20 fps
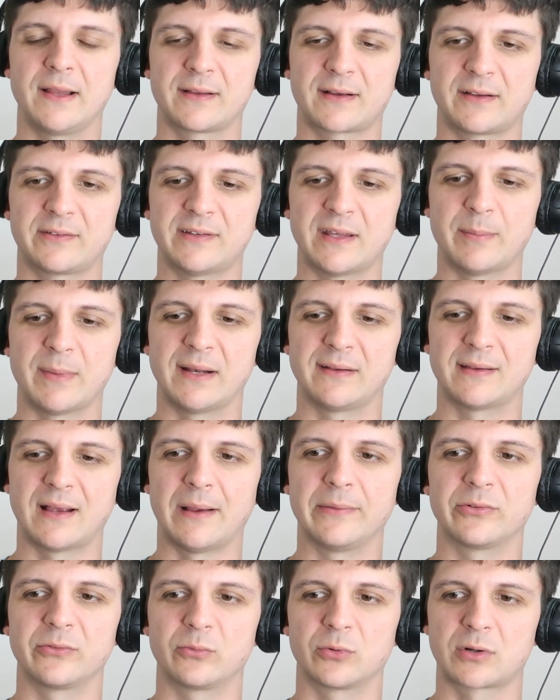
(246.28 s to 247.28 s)
Like I said many
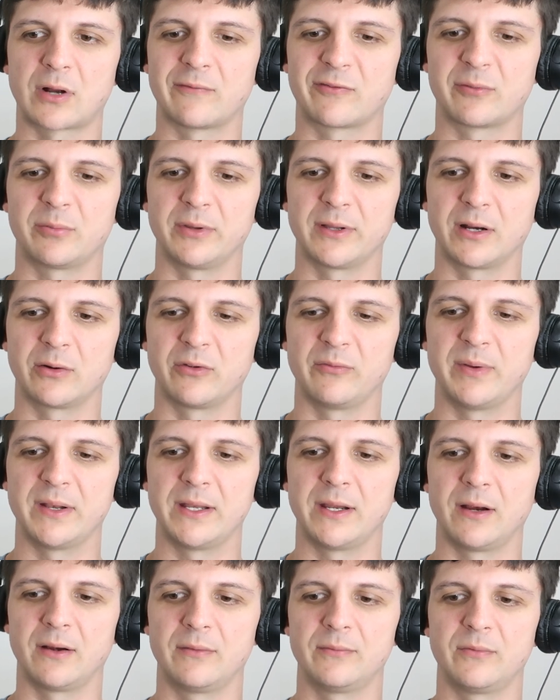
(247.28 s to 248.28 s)
times, we're comfortable here. We've been
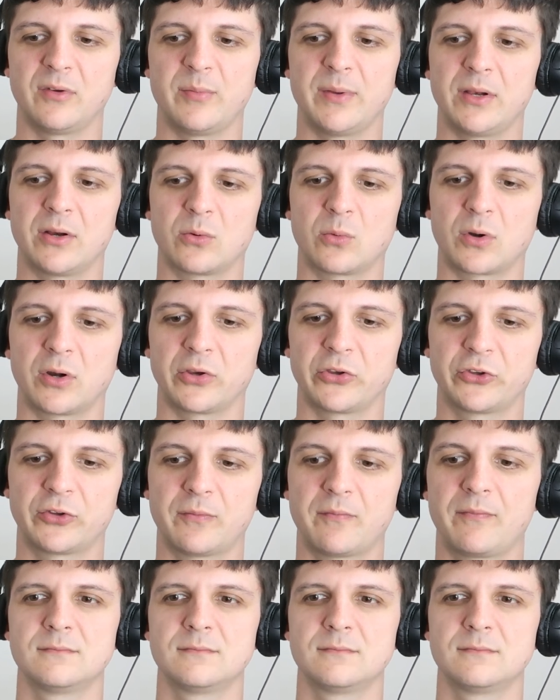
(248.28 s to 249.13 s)
here. We've been here worse.